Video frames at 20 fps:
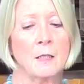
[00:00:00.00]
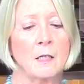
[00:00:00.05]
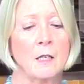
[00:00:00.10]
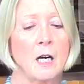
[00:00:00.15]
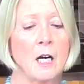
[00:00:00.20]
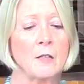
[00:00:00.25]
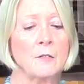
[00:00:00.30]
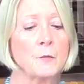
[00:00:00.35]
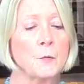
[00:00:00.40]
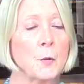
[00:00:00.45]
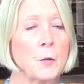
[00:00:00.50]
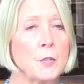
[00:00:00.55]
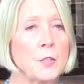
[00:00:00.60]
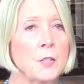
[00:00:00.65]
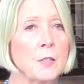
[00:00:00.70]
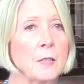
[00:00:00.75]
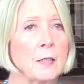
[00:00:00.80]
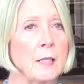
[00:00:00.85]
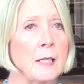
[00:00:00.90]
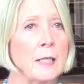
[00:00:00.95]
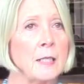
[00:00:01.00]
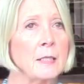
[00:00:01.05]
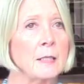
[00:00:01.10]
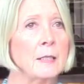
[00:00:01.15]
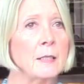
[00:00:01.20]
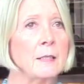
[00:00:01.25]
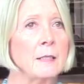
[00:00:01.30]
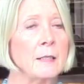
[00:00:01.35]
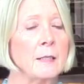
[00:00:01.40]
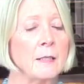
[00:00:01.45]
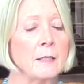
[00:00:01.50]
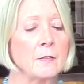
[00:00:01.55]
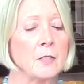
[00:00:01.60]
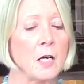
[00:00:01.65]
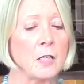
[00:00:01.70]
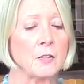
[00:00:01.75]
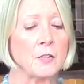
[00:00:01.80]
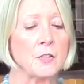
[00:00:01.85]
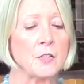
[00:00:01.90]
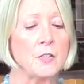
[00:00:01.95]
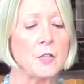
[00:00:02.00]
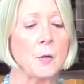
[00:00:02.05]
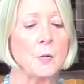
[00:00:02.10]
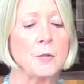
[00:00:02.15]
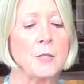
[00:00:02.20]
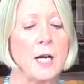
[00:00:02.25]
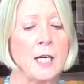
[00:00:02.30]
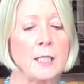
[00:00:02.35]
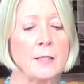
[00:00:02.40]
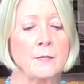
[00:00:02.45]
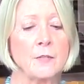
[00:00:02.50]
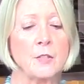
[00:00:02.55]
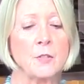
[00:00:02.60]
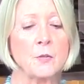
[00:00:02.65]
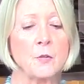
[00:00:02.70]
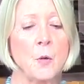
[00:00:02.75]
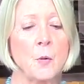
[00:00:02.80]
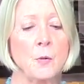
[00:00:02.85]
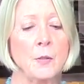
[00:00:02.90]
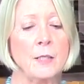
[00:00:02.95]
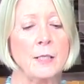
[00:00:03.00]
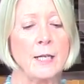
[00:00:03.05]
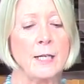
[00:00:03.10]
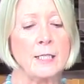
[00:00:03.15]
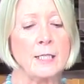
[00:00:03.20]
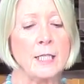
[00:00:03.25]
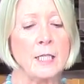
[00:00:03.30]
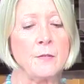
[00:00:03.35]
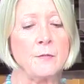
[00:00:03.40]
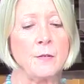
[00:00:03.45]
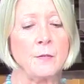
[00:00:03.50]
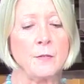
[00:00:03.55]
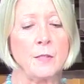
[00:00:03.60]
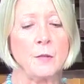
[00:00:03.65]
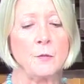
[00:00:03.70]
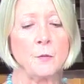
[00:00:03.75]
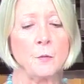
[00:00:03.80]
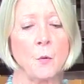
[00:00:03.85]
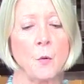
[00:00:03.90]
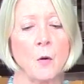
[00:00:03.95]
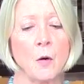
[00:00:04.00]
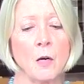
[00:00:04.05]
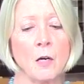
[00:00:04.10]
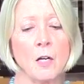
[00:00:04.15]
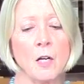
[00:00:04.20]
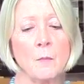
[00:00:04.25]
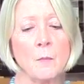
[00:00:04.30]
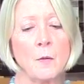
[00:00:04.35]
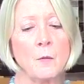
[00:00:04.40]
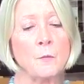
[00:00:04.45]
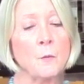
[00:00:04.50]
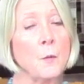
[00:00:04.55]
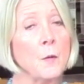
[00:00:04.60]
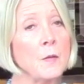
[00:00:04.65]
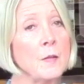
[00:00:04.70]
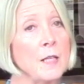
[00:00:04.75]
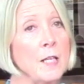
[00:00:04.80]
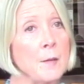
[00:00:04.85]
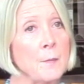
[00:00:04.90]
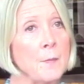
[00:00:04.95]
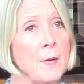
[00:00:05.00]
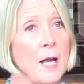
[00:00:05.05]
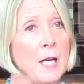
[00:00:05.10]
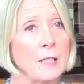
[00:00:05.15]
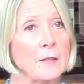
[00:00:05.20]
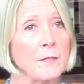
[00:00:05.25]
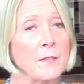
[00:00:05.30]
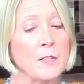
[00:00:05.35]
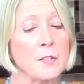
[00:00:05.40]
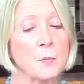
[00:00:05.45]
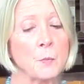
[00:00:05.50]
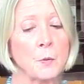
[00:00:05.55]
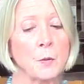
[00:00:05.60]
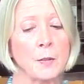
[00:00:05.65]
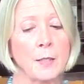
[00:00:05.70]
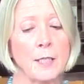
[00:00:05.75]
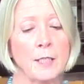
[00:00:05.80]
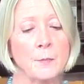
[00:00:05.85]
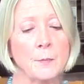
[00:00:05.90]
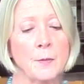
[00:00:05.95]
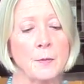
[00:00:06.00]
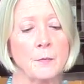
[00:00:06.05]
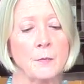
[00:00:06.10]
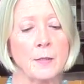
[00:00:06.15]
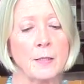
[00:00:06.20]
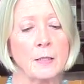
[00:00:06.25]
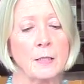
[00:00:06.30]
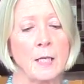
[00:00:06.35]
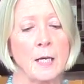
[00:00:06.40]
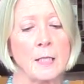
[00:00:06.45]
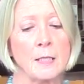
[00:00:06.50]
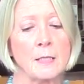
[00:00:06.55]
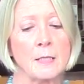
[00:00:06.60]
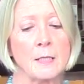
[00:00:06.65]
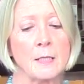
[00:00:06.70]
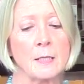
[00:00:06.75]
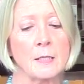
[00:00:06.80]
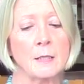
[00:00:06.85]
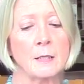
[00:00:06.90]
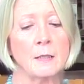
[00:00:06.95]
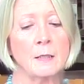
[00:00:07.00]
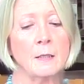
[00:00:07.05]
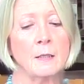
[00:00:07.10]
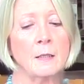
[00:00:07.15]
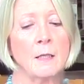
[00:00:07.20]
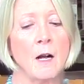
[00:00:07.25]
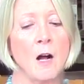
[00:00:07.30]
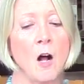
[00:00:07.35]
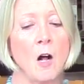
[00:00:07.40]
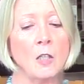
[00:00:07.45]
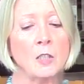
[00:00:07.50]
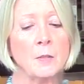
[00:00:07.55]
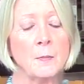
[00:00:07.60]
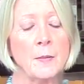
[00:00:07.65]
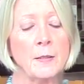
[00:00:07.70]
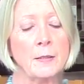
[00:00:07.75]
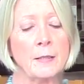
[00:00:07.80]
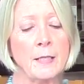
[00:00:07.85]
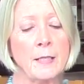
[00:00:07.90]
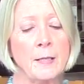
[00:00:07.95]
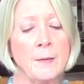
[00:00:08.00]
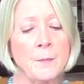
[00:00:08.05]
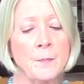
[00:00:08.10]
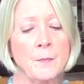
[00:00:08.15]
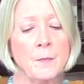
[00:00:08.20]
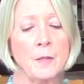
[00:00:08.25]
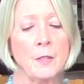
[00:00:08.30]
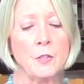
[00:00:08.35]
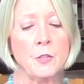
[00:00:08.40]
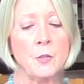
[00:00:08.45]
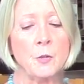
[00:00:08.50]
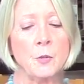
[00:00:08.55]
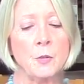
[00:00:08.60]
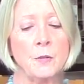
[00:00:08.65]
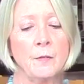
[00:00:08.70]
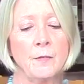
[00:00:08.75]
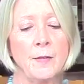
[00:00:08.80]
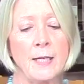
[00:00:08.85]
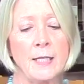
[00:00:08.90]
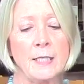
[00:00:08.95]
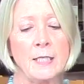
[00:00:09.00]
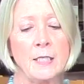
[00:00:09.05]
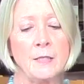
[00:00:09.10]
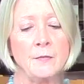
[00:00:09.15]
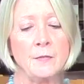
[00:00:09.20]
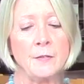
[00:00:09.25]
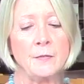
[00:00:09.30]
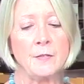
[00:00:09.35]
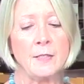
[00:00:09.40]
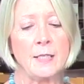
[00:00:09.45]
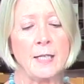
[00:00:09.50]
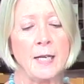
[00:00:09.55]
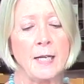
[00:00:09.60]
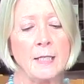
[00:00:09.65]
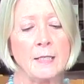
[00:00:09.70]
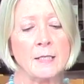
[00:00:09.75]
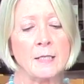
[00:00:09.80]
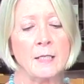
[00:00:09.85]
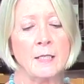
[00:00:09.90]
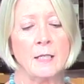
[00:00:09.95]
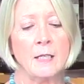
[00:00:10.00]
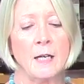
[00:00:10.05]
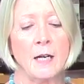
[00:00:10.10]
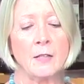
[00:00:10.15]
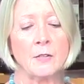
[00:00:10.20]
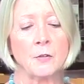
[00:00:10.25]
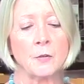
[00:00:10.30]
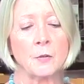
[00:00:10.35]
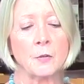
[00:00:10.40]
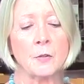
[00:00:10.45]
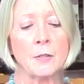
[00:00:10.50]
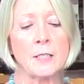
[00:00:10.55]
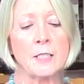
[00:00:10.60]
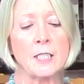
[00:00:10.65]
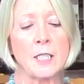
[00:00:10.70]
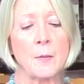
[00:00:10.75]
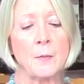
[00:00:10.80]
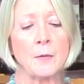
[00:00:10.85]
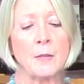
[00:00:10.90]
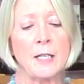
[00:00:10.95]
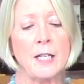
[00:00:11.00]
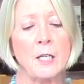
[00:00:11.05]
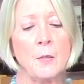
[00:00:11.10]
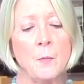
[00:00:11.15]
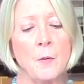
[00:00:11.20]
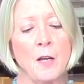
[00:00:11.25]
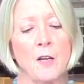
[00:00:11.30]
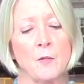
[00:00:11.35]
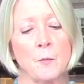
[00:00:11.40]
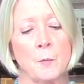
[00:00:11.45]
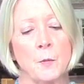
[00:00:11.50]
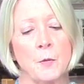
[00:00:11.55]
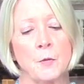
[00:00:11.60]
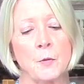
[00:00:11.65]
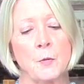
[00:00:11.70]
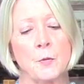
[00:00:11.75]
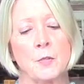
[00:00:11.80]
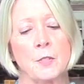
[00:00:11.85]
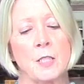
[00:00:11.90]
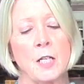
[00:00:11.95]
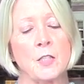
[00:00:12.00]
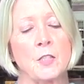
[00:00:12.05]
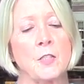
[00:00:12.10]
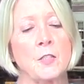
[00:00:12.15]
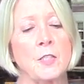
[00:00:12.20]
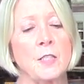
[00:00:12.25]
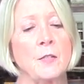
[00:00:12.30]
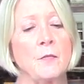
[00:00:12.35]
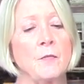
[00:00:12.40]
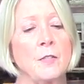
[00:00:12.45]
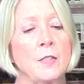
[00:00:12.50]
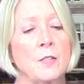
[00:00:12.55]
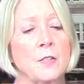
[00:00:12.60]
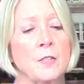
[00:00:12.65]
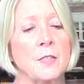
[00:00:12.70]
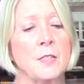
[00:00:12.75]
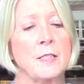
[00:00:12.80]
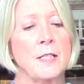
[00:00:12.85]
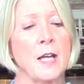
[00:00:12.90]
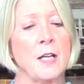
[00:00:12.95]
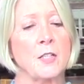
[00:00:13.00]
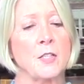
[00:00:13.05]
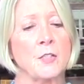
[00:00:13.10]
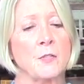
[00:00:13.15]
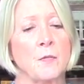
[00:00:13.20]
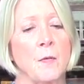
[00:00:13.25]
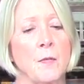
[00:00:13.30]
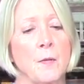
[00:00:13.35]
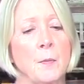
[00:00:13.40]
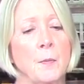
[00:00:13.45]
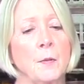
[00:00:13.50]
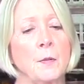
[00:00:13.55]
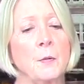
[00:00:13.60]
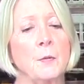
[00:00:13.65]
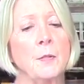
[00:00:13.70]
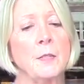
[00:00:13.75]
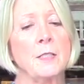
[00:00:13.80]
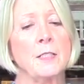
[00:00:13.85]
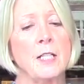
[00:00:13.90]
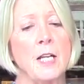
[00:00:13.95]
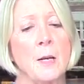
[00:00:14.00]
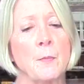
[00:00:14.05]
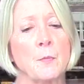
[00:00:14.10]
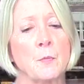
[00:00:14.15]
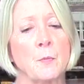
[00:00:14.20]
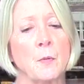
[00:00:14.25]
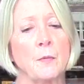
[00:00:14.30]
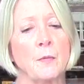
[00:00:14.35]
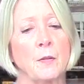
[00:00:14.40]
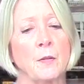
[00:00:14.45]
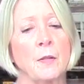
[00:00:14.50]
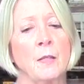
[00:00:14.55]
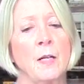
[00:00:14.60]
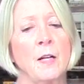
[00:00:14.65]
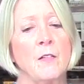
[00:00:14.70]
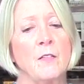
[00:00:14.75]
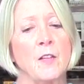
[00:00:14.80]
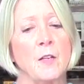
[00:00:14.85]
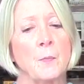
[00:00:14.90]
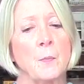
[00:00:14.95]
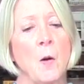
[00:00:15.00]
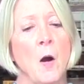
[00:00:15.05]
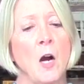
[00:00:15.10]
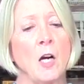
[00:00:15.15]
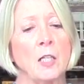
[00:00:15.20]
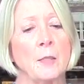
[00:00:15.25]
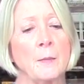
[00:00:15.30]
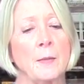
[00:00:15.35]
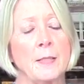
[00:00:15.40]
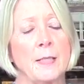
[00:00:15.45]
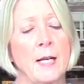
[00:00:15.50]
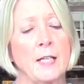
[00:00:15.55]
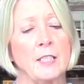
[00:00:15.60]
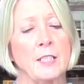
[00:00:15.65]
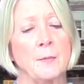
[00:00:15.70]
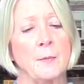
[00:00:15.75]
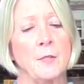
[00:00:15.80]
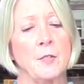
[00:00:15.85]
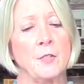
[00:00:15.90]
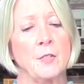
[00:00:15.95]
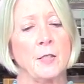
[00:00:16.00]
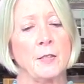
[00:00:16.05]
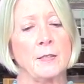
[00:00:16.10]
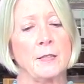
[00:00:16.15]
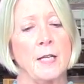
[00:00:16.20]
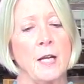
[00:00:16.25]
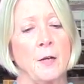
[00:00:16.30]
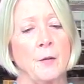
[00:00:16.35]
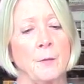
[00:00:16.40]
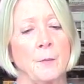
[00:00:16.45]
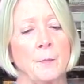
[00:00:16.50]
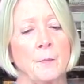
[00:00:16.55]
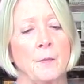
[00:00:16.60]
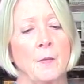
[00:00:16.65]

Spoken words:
Unfortunately, Dr. Snow died of a stroke in 1854, before the impact of his work had been realized. Ultimately, in June of 1858, an early summer heat wave produced such a severe stench from the polluted Thames River that Parliament had to be shut down.